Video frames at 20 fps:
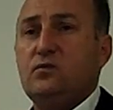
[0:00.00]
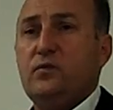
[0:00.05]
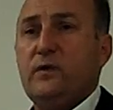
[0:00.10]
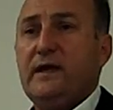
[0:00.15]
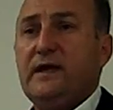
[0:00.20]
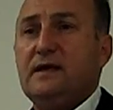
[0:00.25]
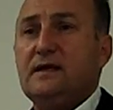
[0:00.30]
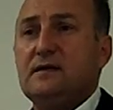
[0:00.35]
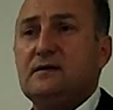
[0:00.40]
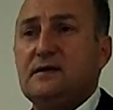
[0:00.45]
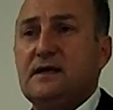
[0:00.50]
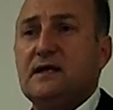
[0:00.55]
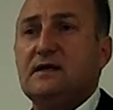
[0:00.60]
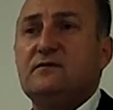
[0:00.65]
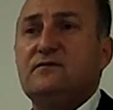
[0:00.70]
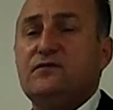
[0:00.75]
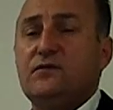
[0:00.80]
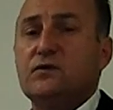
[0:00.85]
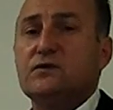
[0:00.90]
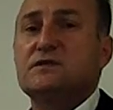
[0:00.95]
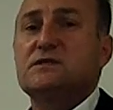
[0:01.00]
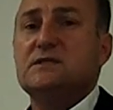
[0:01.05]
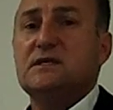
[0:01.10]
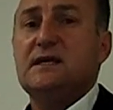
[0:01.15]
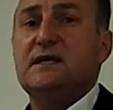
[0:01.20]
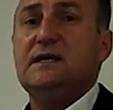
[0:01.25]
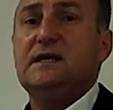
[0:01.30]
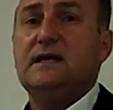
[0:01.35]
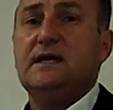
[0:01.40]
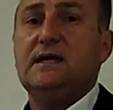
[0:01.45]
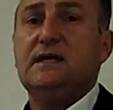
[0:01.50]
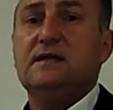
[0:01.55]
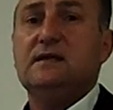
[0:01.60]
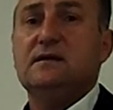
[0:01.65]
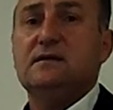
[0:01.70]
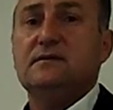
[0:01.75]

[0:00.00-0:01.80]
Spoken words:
we can foresee in